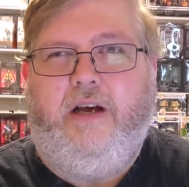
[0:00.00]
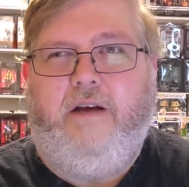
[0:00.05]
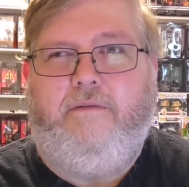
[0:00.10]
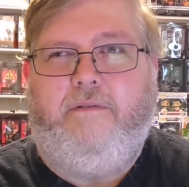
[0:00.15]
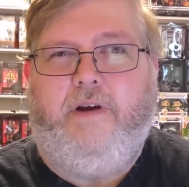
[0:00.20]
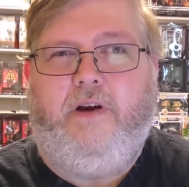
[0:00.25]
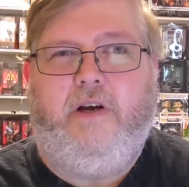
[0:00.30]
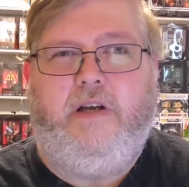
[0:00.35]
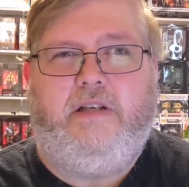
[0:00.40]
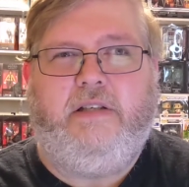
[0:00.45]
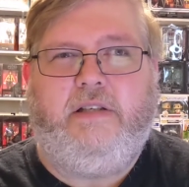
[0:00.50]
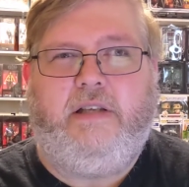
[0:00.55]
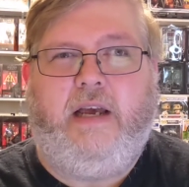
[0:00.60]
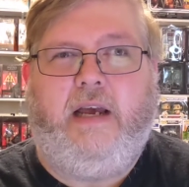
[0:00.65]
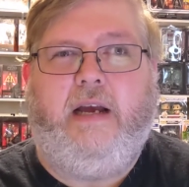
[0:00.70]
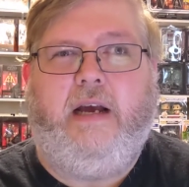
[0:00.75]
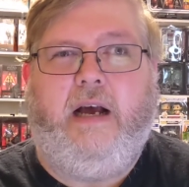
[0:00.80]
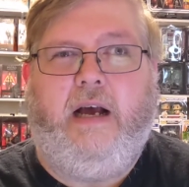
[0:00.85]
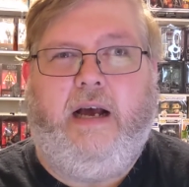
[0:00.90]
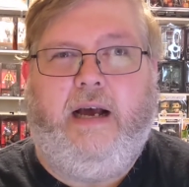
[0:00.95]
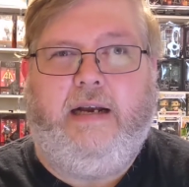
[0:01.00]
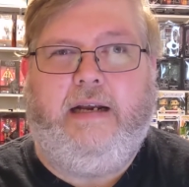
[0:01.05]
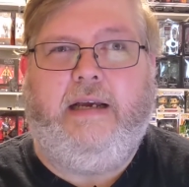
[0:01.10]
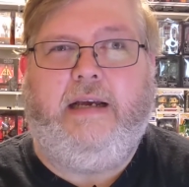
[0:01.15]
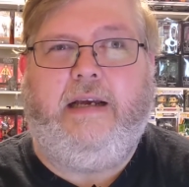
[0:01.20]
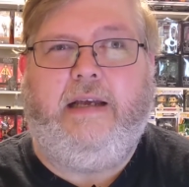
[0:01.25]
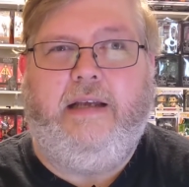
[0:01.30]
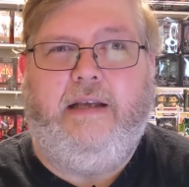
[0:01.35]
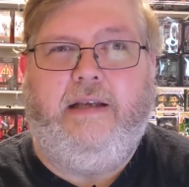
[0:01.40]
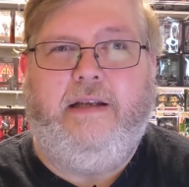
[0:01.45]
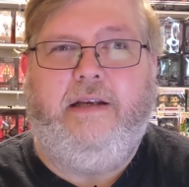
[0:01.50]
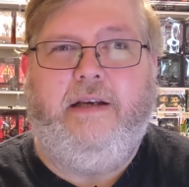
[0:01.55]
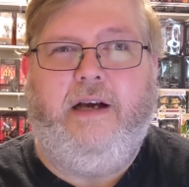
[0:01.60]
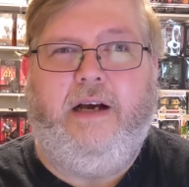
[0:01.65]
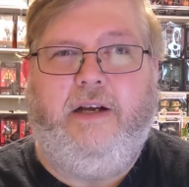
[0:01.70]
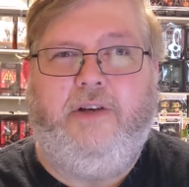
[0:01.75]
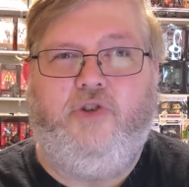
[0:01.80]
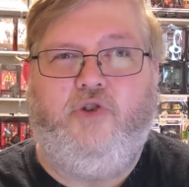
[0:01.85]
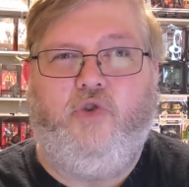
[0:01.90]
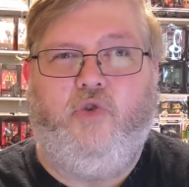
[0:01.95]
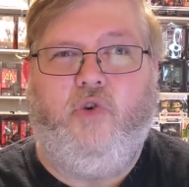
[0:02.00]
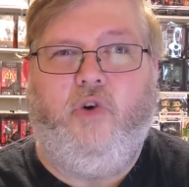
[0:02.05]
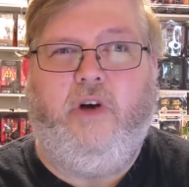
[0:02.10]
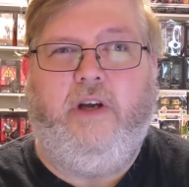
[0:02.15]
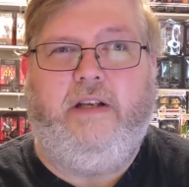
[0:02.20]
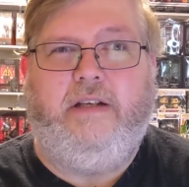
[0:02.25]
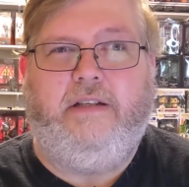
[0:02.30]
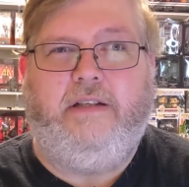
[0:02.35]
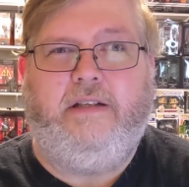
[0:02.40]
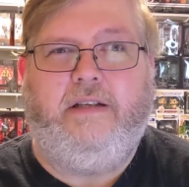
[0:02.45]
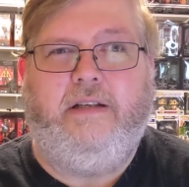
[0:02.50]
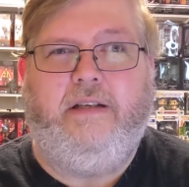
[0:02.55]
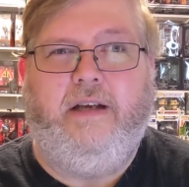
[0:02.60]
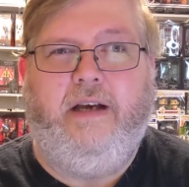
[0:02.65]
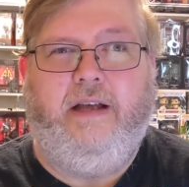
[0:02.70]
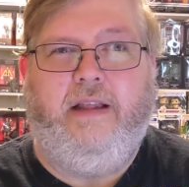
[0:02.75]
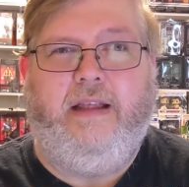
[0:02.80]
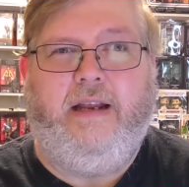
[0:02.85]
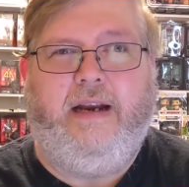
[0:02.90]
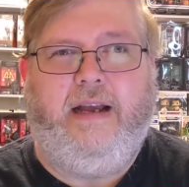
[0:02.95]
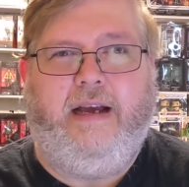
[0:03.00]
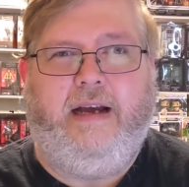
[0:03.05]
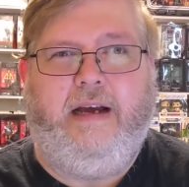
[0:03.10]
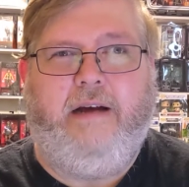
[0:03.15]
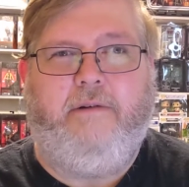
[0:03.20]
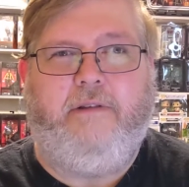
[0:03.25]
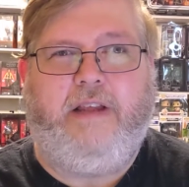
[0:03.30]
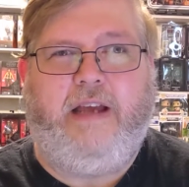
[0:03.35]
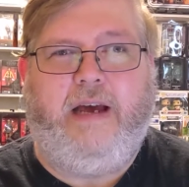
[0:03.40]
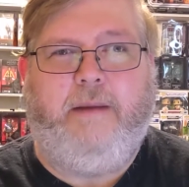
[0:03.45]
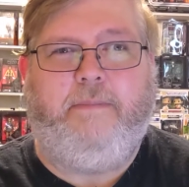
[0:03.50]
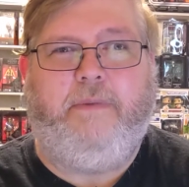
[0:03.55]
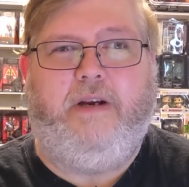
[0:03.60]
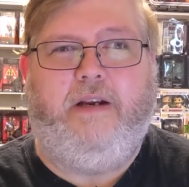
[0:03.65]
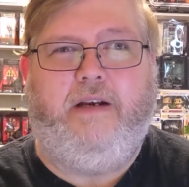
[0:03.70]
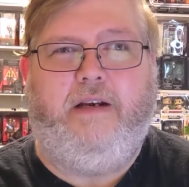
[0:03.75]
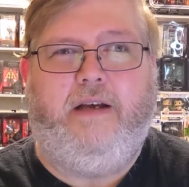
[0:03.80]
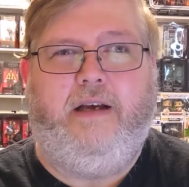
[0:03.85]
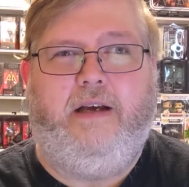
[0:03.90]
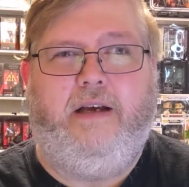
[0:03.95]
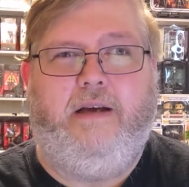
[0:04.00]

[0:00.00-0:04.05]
very psychotic droids that hung out with Captain